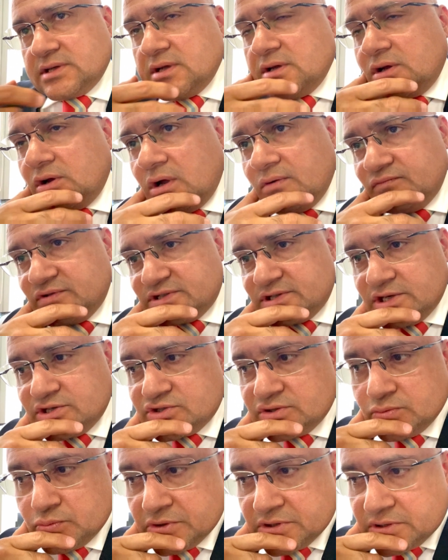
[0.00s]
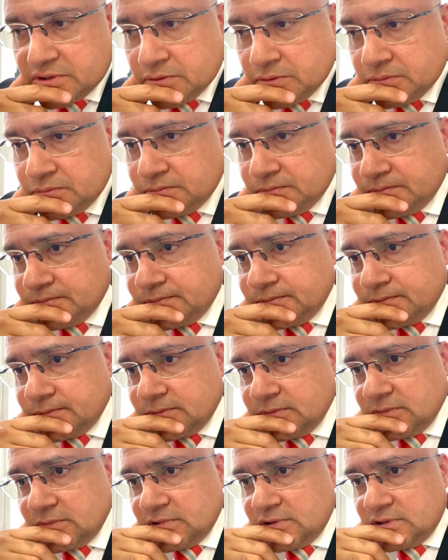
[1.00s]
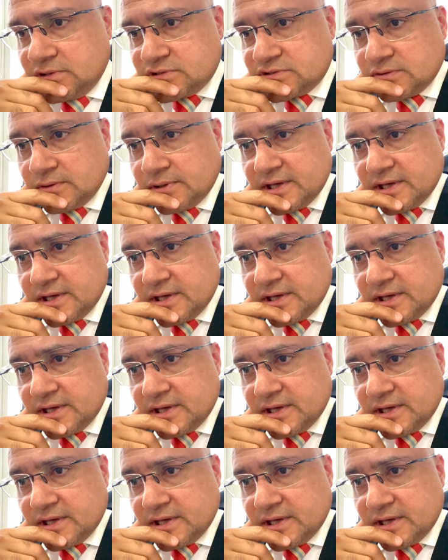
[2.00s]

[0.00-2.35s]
conversation with you is to